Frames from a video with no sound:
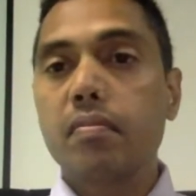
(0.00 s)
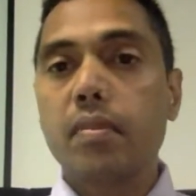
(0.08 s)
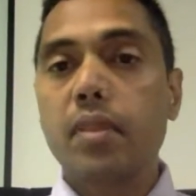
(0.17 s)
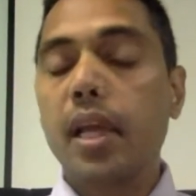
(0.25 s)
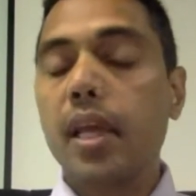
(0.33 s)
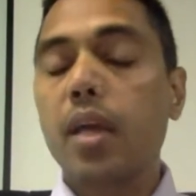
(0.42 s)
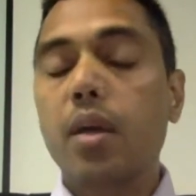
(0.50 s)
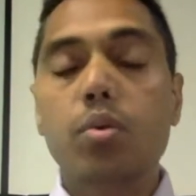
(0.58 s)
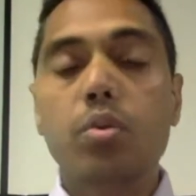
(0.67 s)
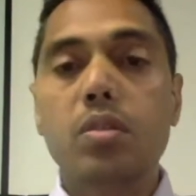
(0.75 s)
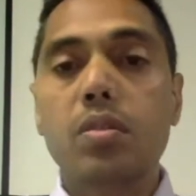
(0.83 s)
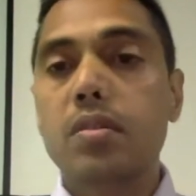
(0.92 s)
lady
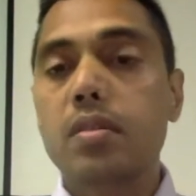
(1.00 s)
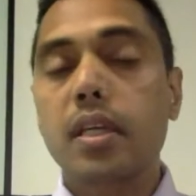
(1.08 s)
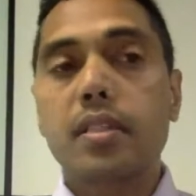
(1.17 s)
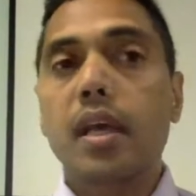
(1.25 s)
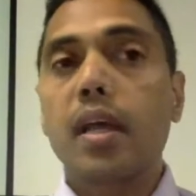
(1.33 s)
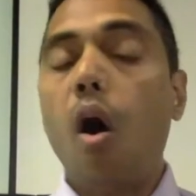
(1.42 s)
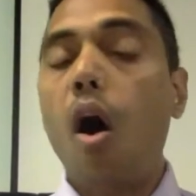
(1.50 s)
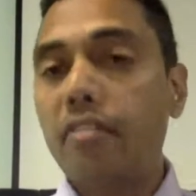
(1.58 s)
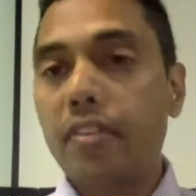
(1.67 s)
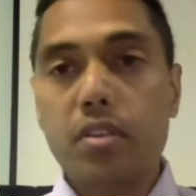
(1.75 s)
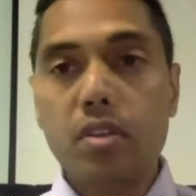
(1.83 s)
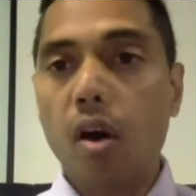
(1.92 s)
who sits at
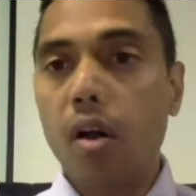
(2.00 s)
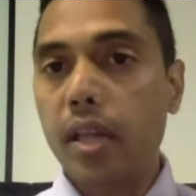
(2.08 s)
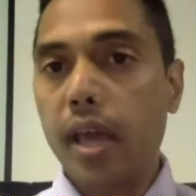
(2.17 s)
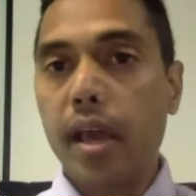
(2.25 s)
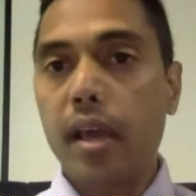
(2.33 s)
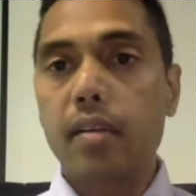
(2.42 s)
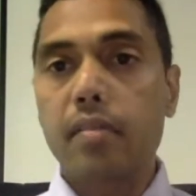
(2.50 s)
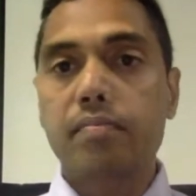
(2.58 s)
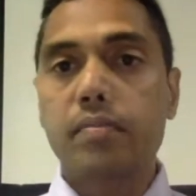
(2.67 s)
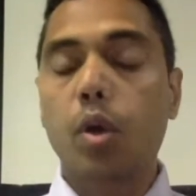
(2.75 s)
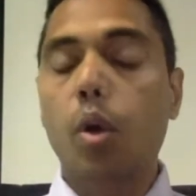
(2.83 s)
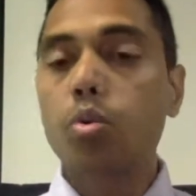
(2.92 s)
office all day,
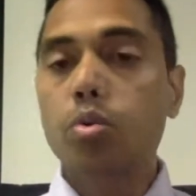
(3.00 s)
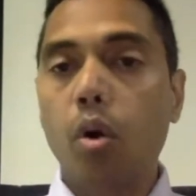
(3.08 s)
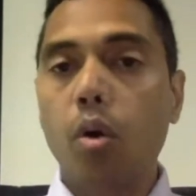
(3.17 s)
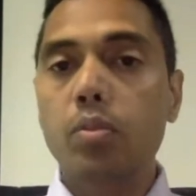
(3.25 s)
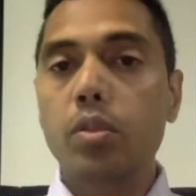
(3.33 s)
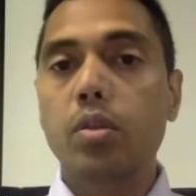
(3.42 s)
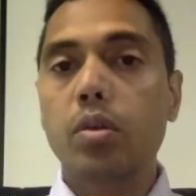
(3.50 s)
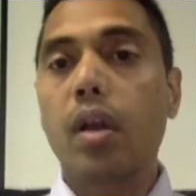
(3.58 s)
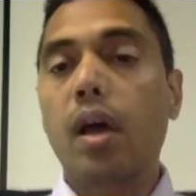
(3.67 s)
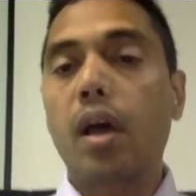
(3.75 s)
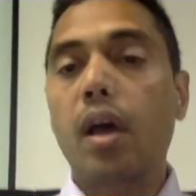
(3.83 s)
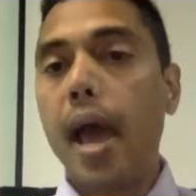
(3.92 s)
goes home to an
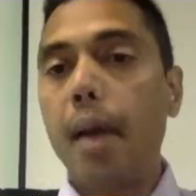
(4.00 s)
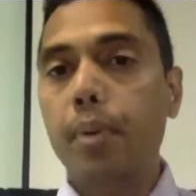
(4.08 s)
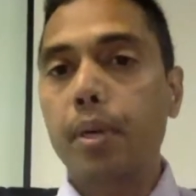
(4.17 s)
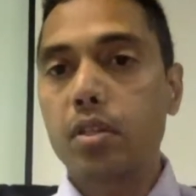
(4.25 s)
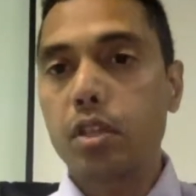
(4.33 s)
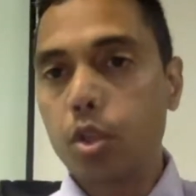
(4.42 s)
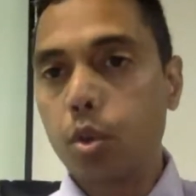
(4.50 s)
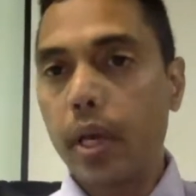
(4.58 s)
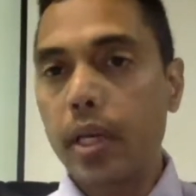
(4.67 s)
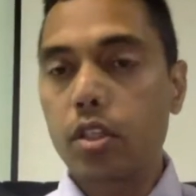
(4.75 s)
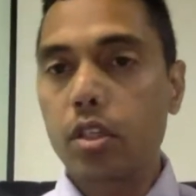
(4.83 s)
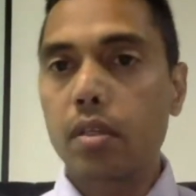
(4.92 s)
unhappy
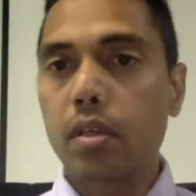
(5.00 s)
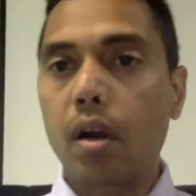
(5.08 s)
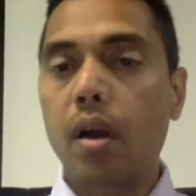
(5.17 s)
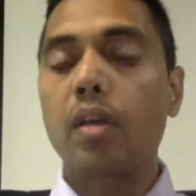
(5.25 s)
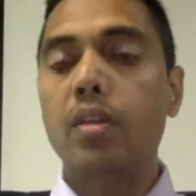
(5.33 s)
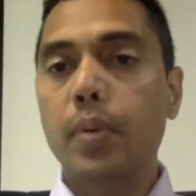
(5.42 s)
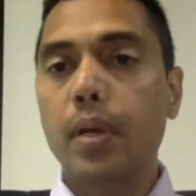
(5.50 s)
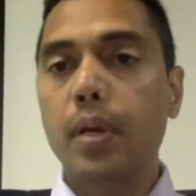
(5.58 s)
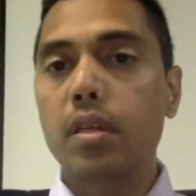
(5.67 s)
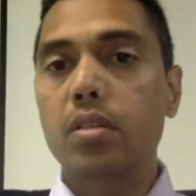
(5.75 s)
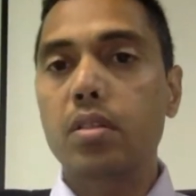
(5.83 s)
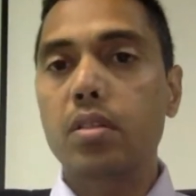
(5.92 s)
situation. Her husband
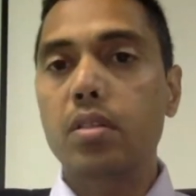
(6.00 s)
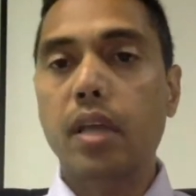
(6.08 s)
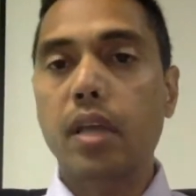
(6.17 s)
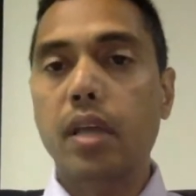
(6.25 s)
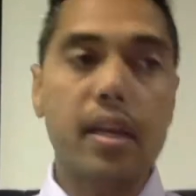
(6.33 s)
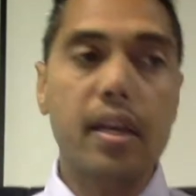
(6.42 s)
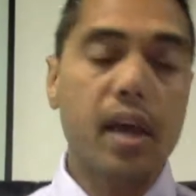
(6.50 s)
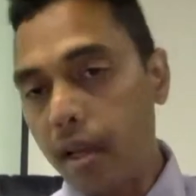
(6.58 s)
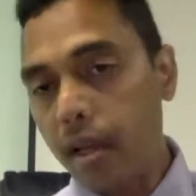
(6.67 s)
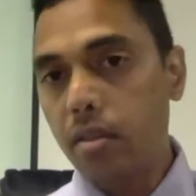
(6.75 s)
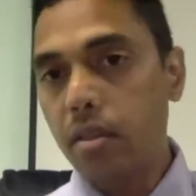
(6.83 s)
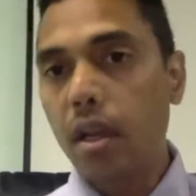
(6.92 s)
is kind of not
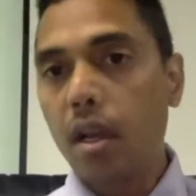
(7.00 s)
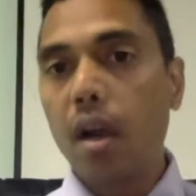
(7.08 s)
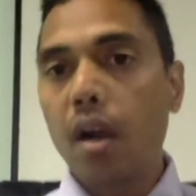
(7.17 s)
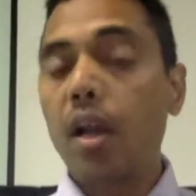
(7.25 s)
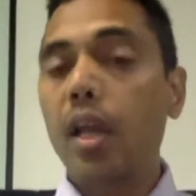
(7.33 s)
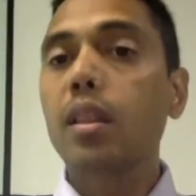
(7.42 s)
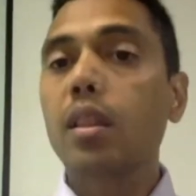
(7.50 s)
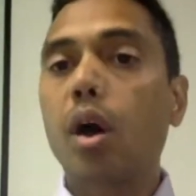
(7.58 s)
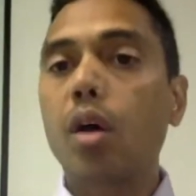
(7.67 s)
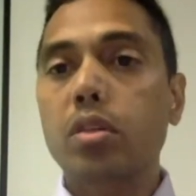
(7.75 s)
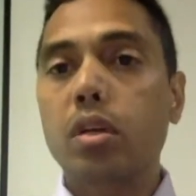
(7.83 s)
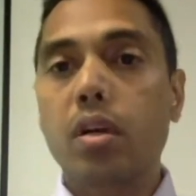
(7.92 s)
nice. Her
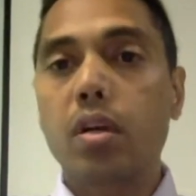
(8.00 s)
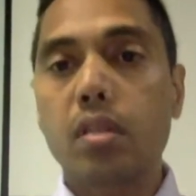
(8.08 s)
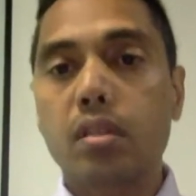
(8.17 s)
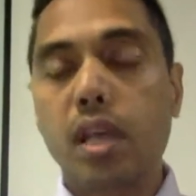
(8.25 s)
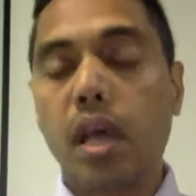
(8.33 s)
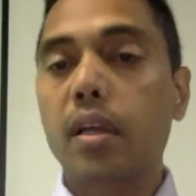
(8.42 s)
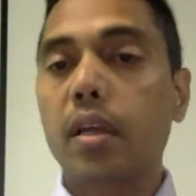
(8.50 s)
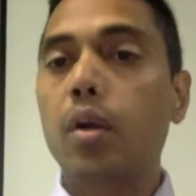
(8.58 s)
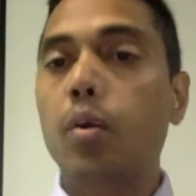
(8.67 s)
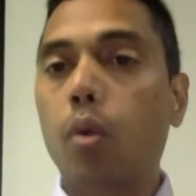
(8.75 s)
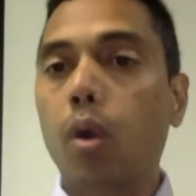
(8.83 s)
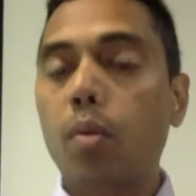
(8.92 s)
in-laws are telling her
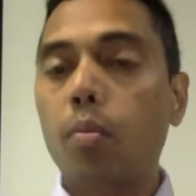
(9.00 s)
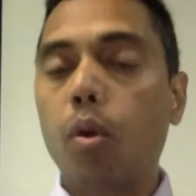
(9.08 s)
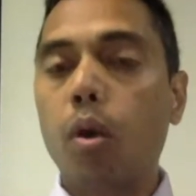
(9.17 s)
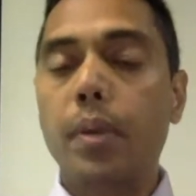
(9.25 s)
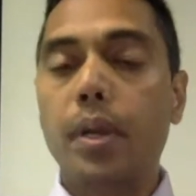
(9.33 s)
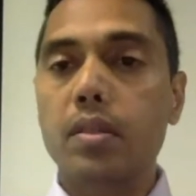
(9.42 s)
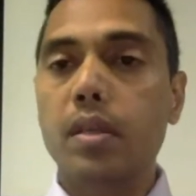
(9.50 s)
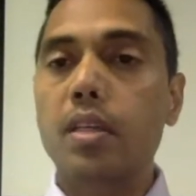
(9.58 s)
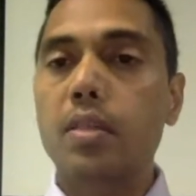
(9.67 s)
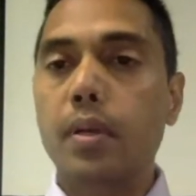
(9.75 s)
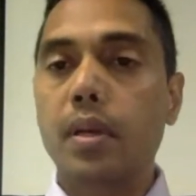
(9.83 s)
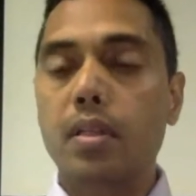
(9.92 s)
to work more because the
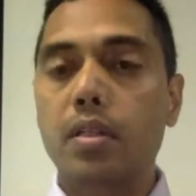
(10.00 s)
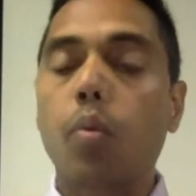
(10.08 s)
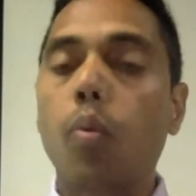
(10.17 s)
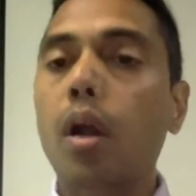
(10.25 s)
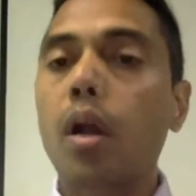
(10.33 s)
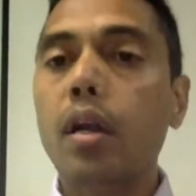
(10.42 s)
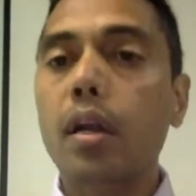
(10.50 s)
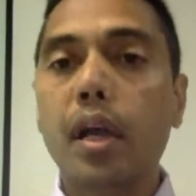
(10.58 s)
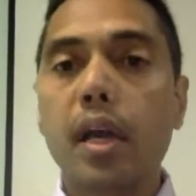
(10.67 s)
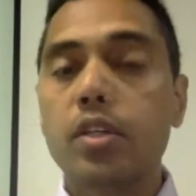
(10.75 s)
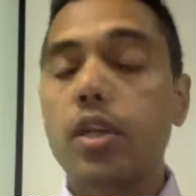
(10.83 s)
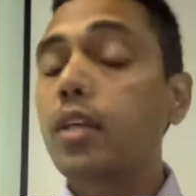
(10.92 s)
husband doesn't work.
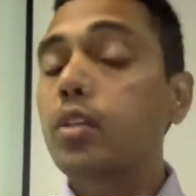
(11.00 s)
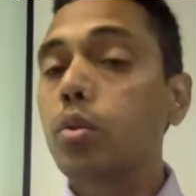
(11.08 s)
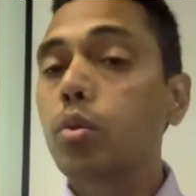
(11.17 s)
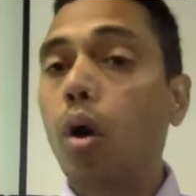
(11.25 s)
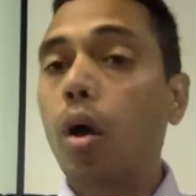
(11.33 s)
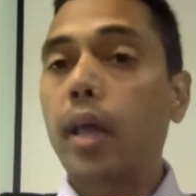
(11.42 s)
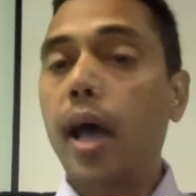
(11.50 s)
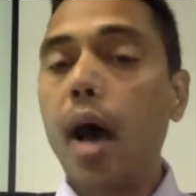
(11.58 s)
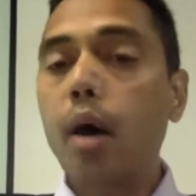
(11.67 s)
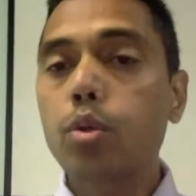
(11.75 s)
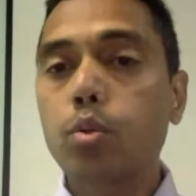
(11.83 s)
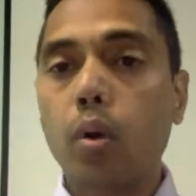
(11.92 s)
She has to do all the
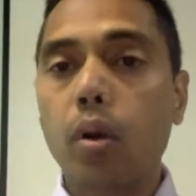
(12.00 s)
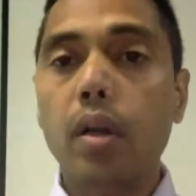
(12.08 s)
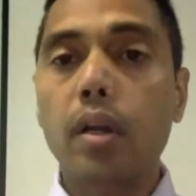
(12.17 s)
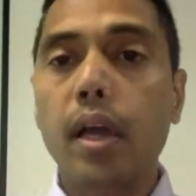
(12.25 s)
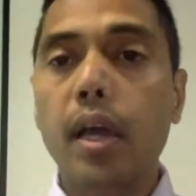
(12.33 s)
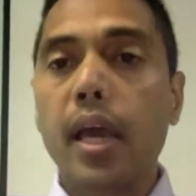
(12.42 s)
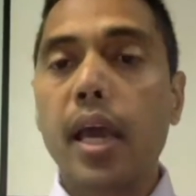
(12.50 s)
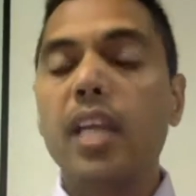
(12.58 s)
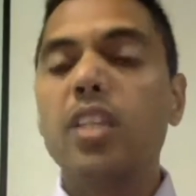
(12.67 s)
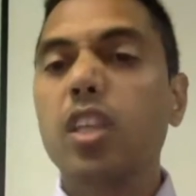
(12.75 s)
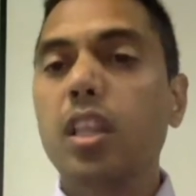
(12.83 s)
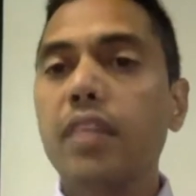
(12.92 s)
housework.
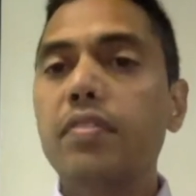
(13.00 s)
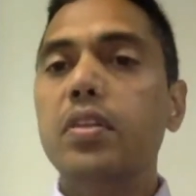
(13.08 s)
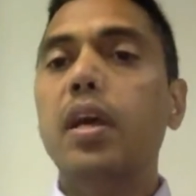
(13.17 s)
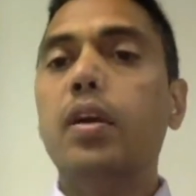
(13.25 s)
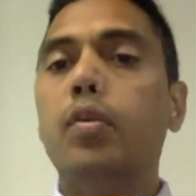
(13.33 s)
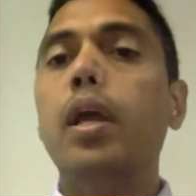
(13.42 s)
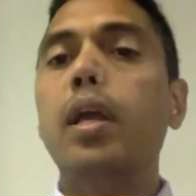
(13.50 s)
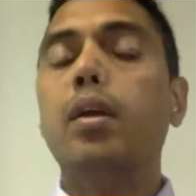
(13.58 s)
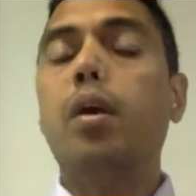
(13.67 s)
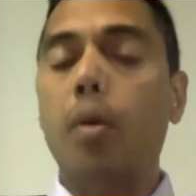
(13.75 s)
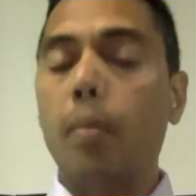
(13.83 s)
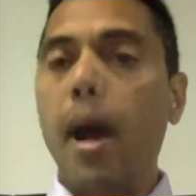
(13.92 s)
And she lifts a crate
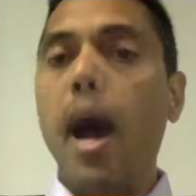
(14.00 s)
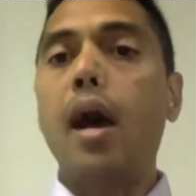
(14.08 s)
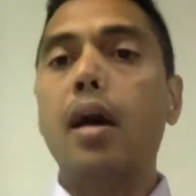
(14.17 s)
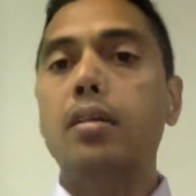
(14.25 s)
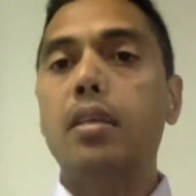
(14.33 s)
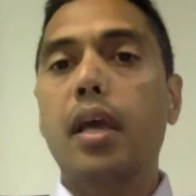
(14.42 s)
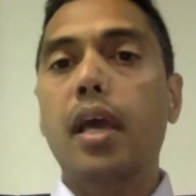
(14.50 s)
or a box